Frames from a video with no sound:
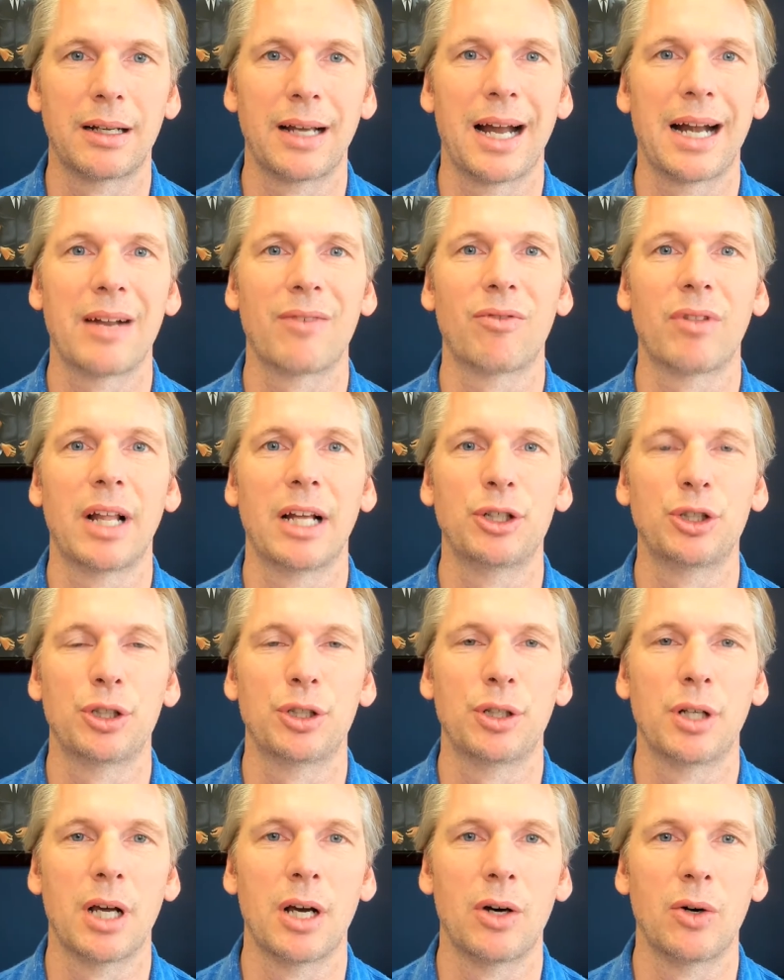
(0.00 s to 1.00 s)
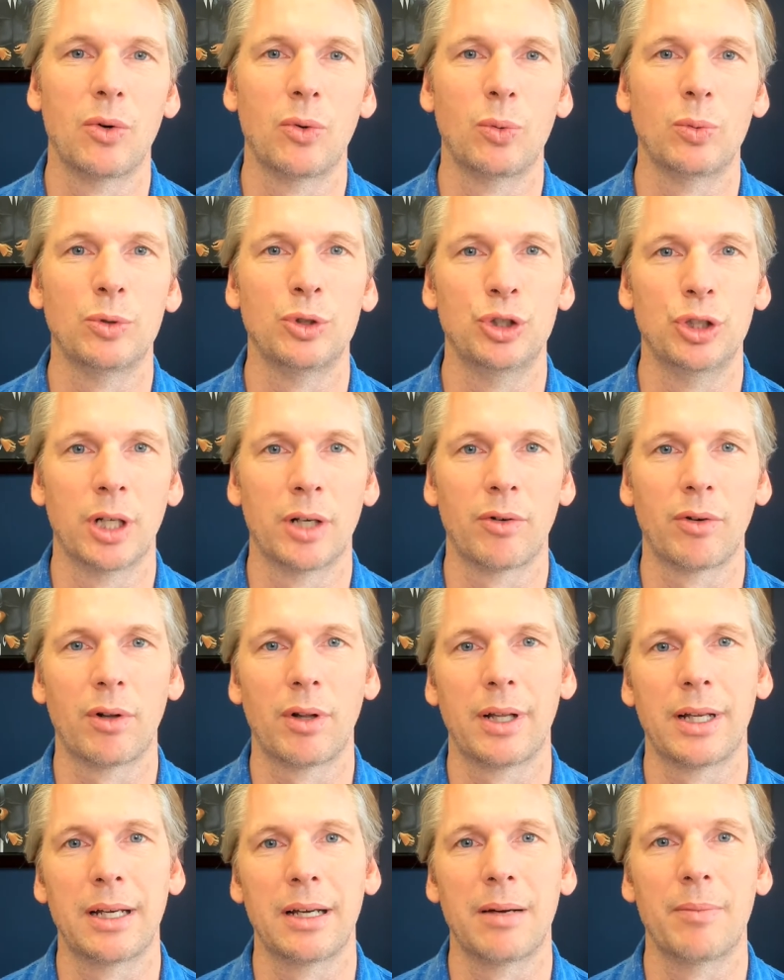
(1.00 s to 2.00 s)
kind of let you know
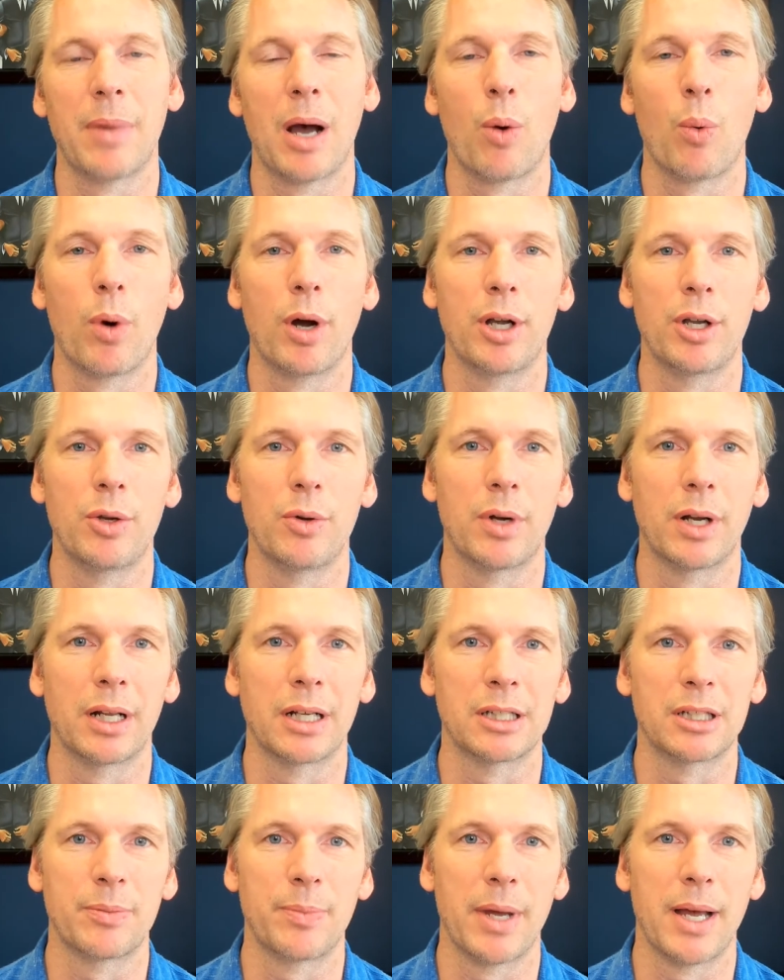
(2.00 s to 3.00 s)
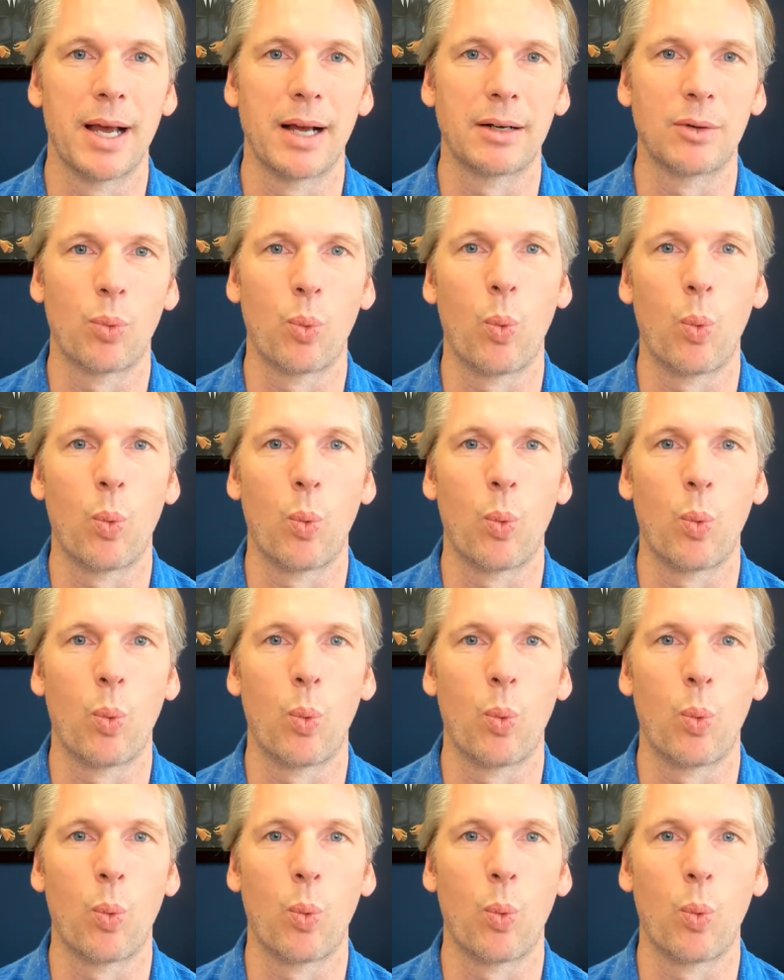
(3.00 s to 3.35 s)
generally about what you can expect